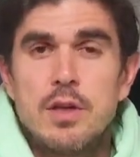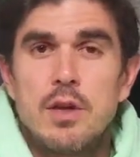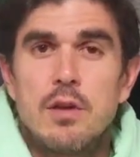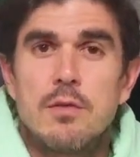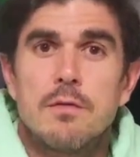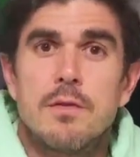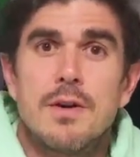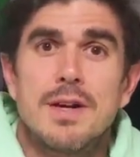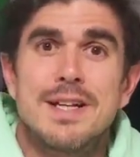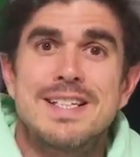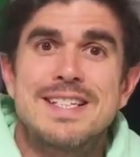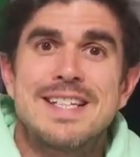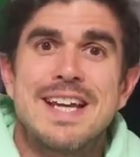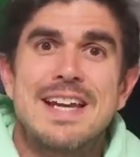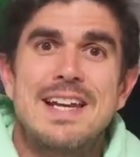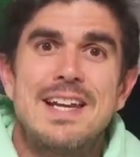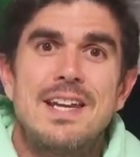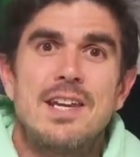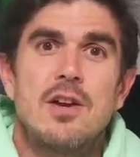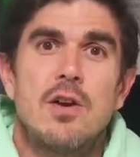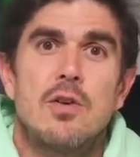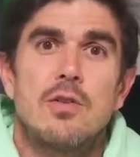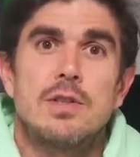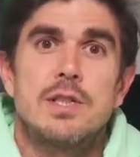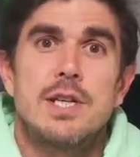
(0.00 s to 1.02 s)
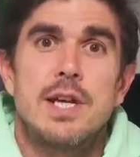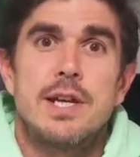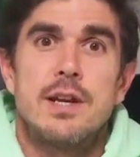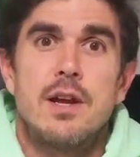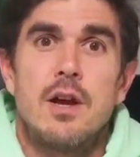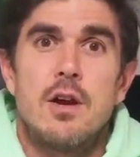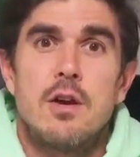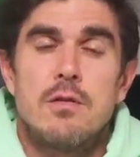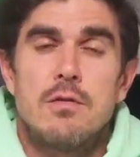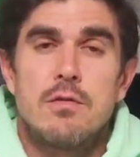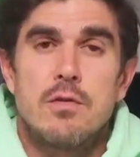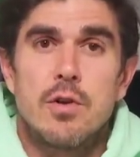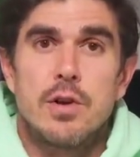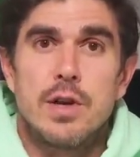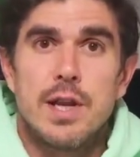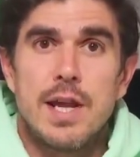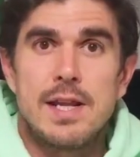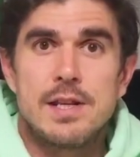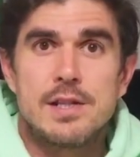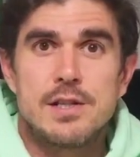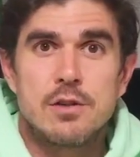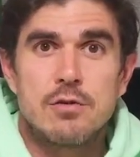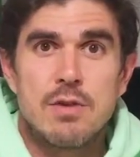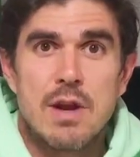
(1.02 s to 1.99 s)
You can find daily content over on
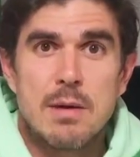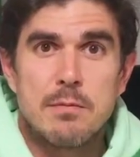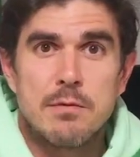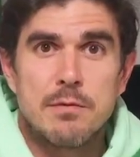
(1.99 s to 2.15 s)
Instagram